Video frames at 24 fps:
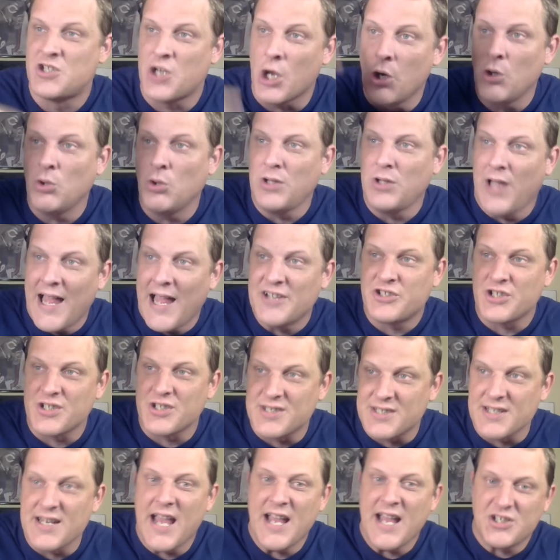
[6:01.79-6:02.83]
two
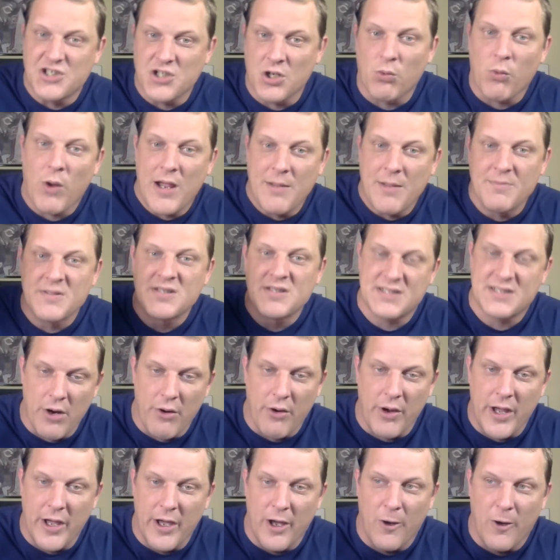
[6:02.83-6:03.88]
legends in Edge and Rey
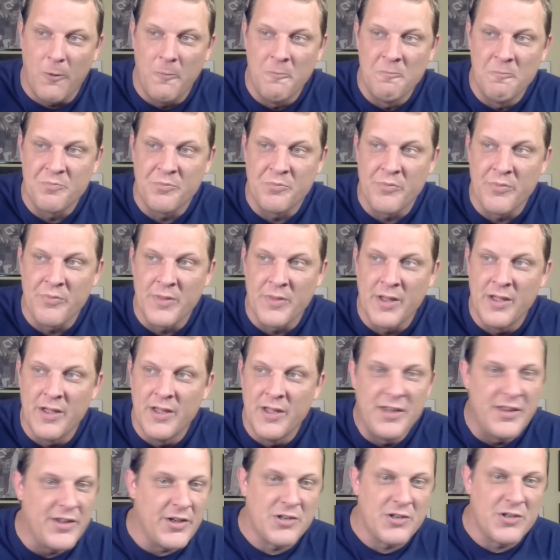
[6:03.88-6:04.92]
Mysterio,
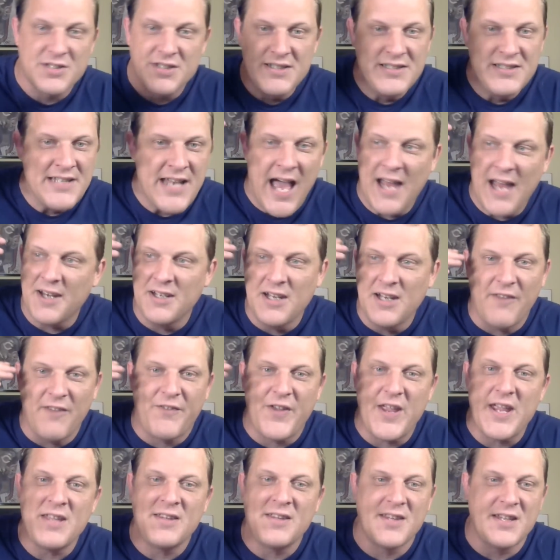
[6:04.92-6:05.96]
there's not enough
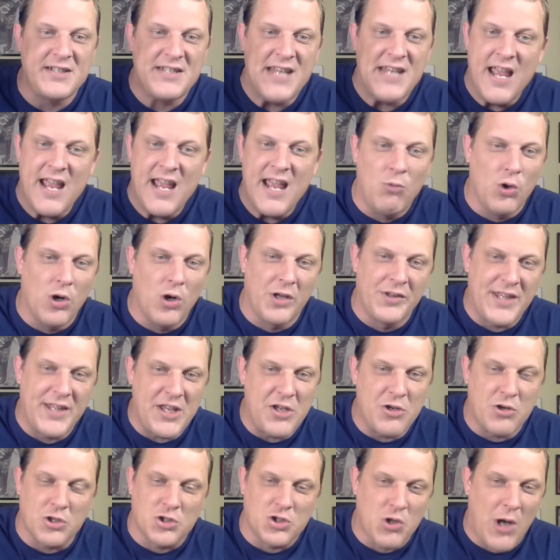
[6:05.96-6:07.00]
heat in the damn world that
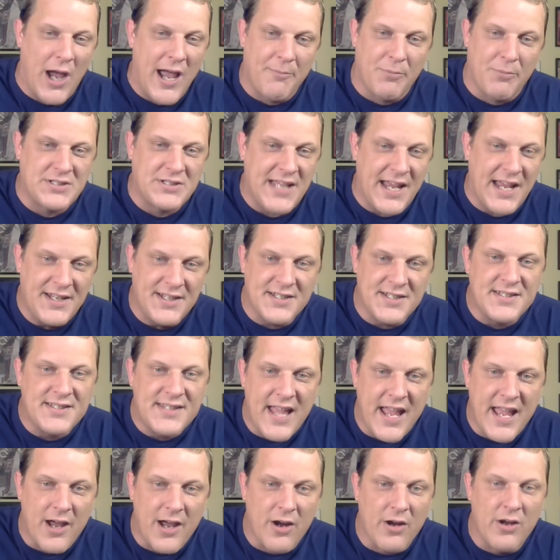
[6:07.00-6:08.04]
you could try and pretend is
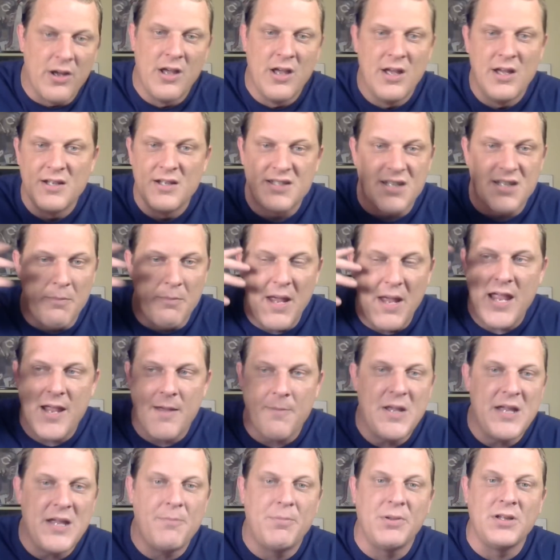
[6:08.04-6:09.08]
there to make
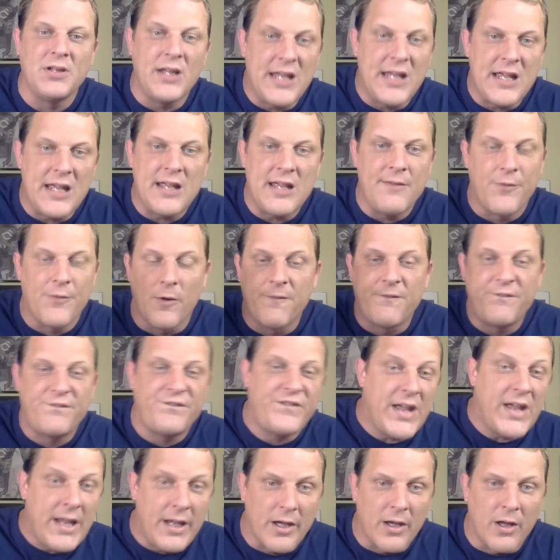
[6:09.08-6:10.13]
me believe or
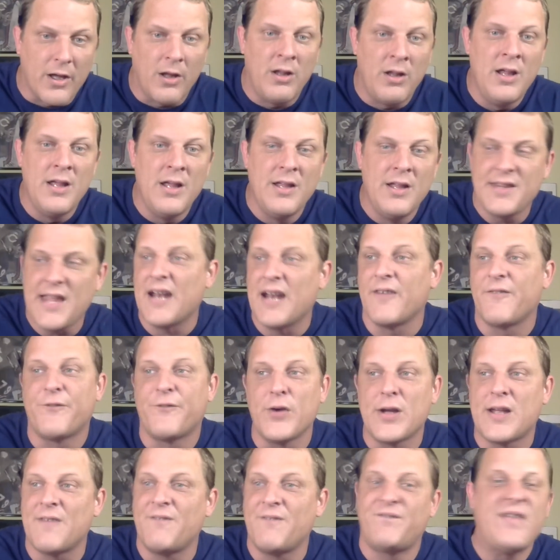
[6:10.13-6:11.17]
feel that a
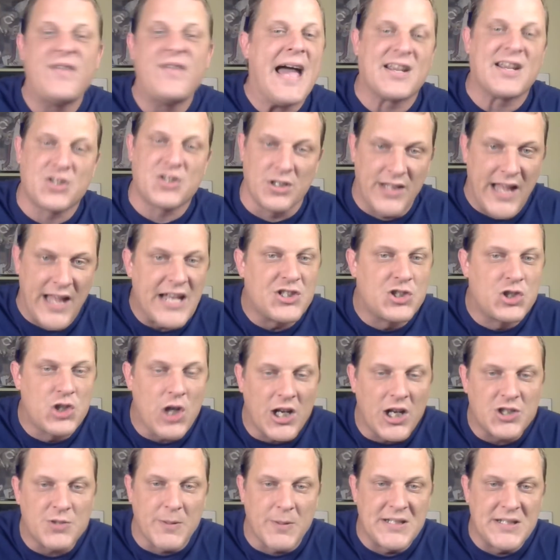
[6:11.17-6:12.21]
freaking faction like
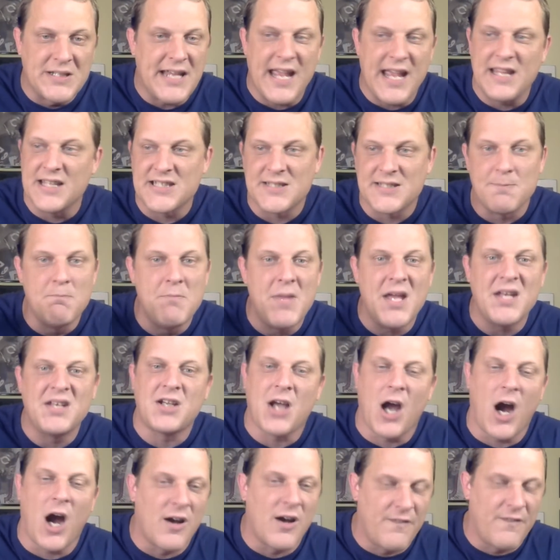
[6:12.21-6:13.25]
Judgment Day, this mid
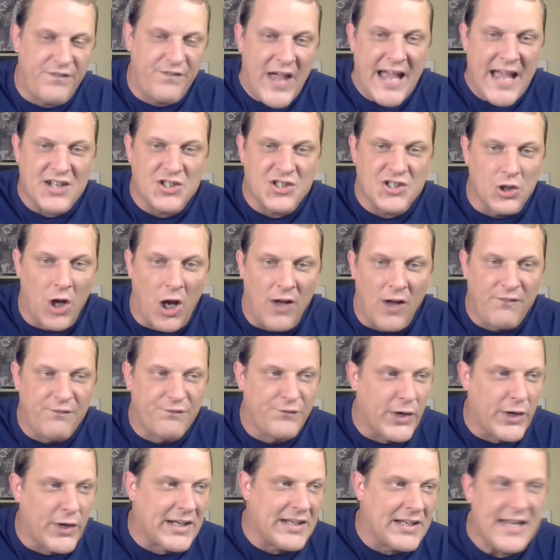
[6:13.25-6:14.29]
card faction all
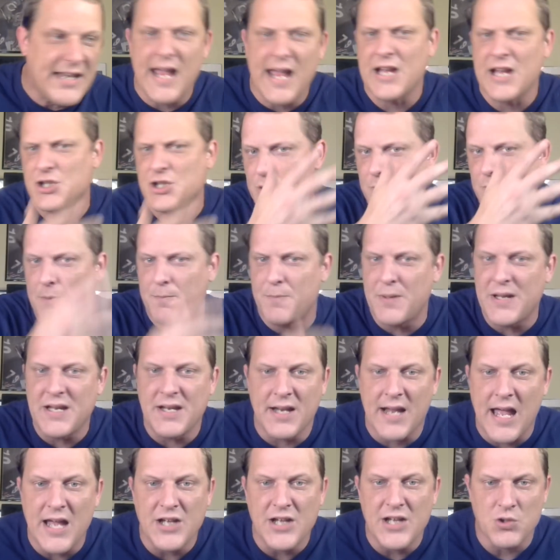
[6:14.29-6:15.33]
freaking day, should be
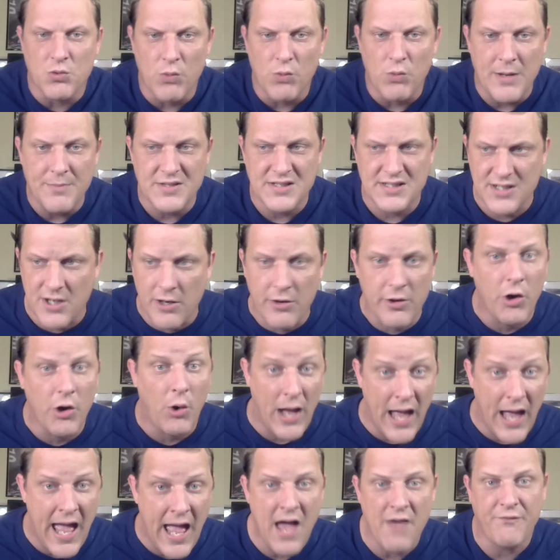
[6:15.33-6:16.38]
beating Edge and Rey Mysterio.
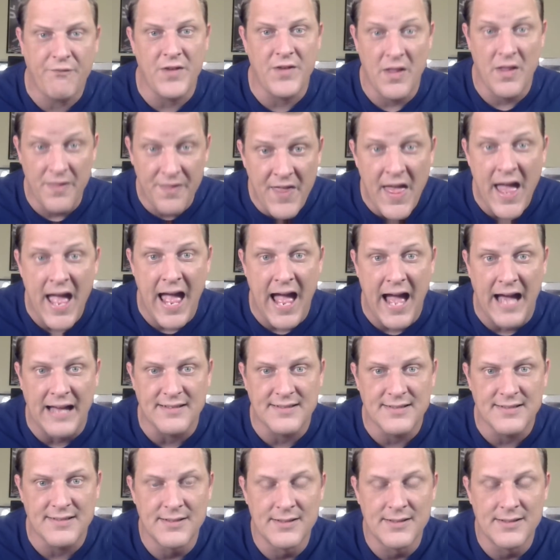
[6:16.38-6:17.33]
F that.